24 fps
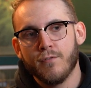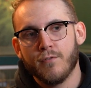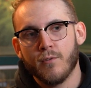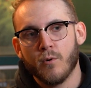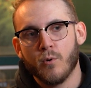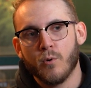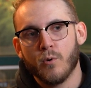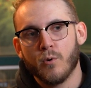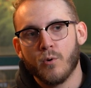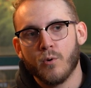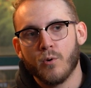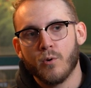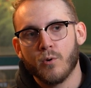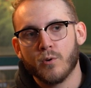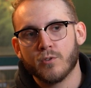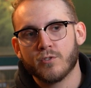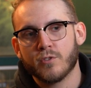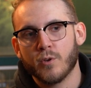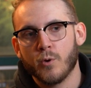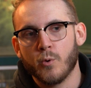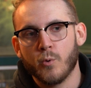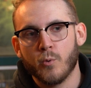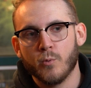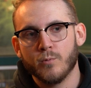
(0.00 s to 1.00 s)
Four,
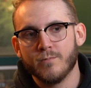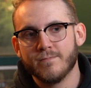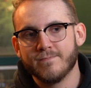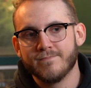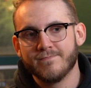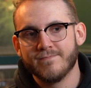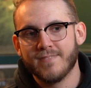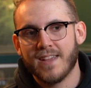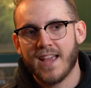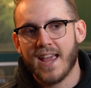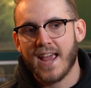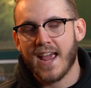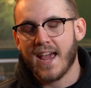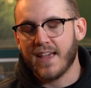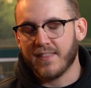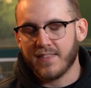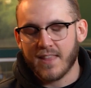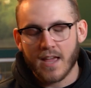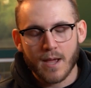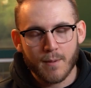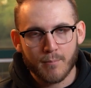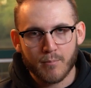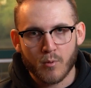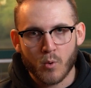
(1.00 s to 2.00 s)
so at
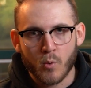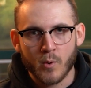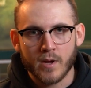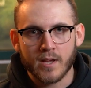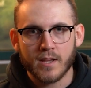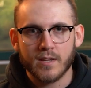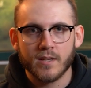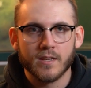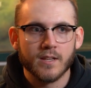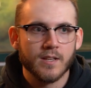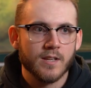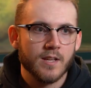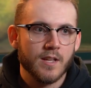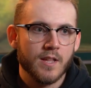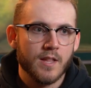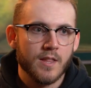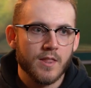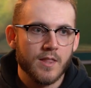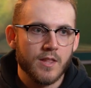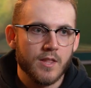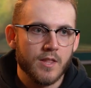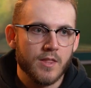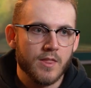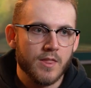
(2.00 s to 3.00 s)
that point,
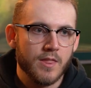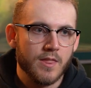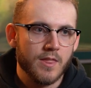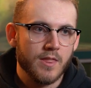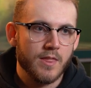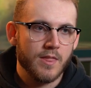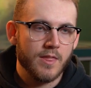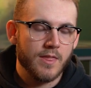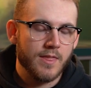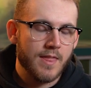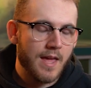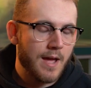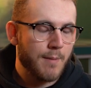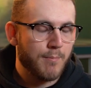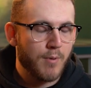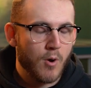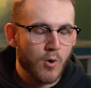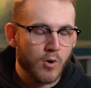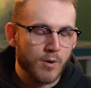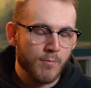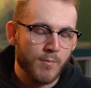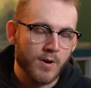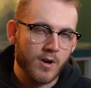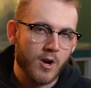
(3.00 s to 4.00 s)
that
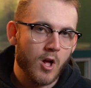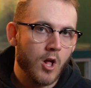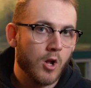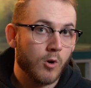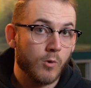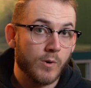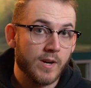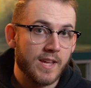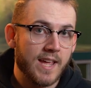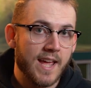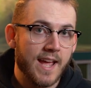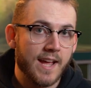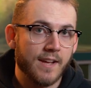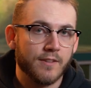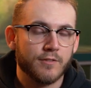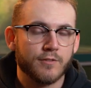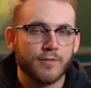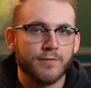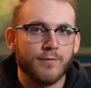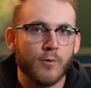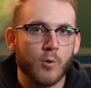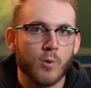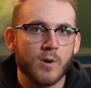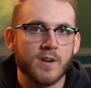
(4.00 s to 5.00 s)
Pokemon already
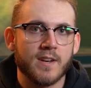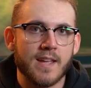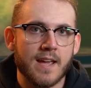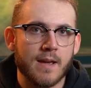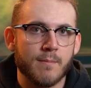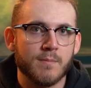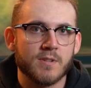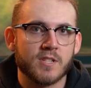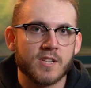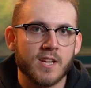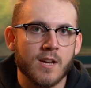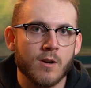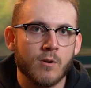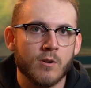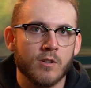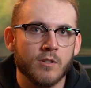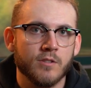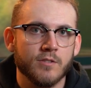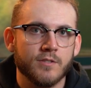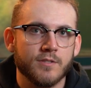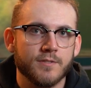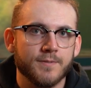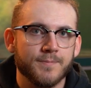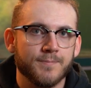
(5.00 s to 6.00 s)
has four damage
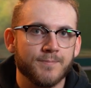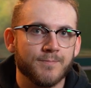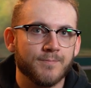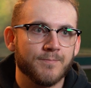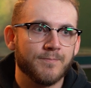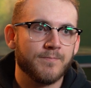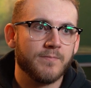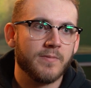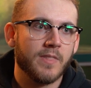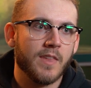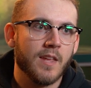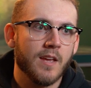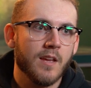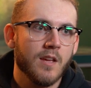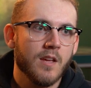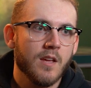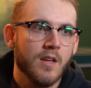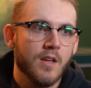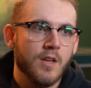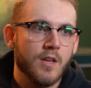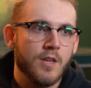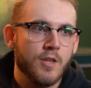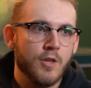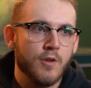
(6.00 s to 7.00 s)
counters.
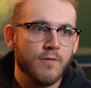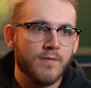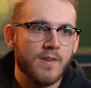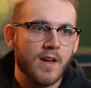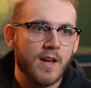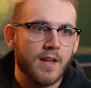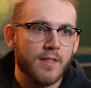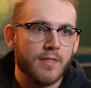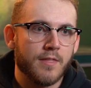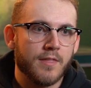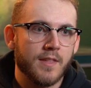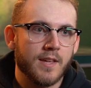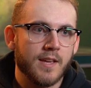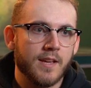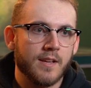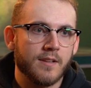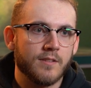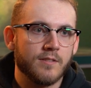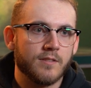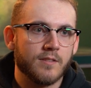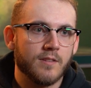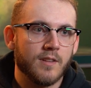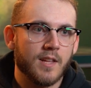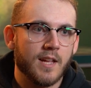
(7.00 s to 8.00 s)
You've got
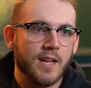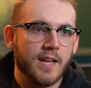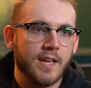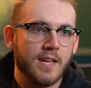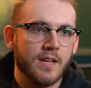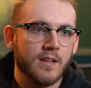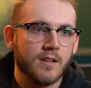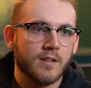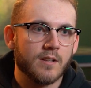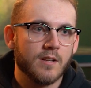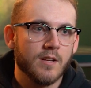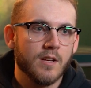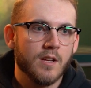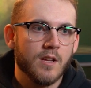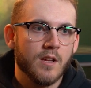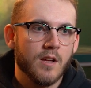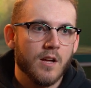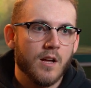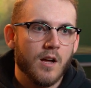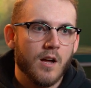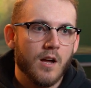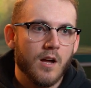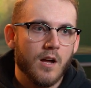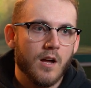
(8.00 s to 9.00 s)
things like
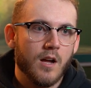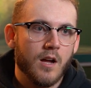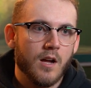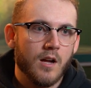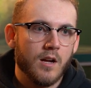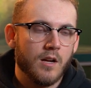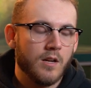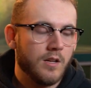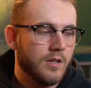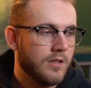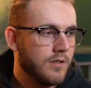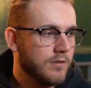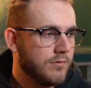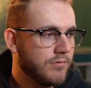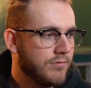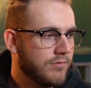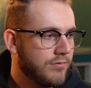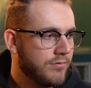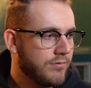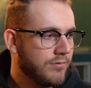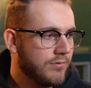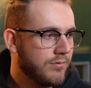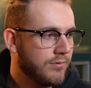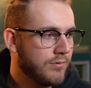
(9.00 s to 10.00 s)
um,
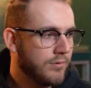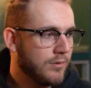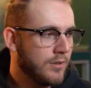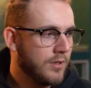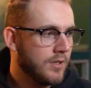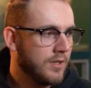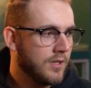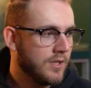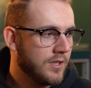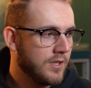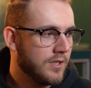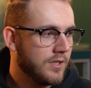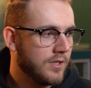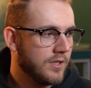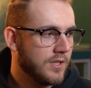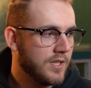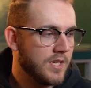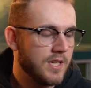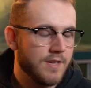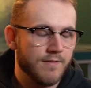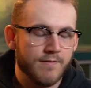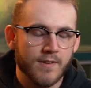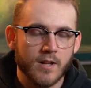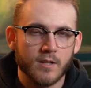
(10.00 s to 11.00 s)

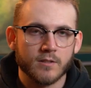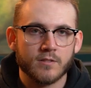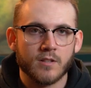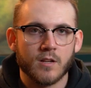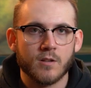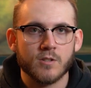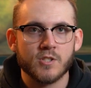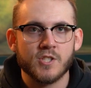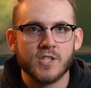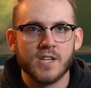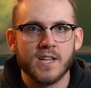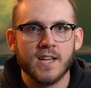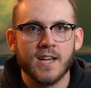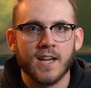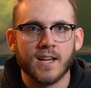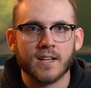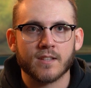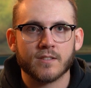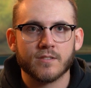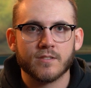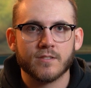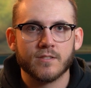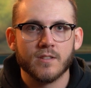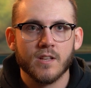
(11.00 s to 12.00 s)
Jigglypuff G
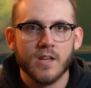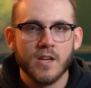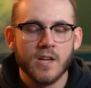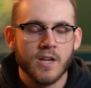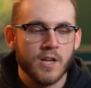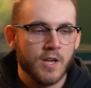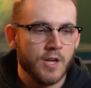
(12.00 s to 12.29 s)
X.